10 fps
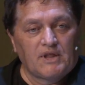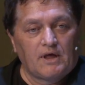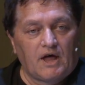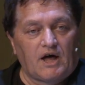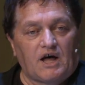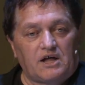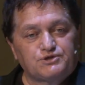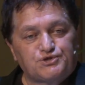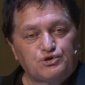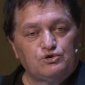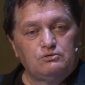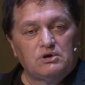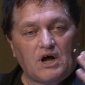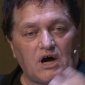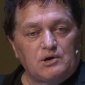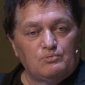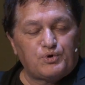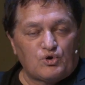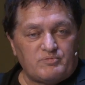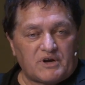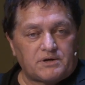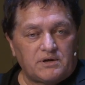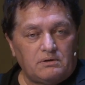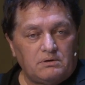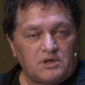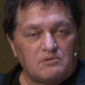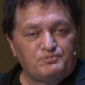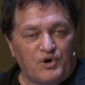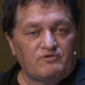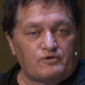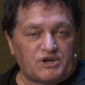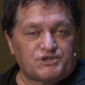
to unemployment, impoverished?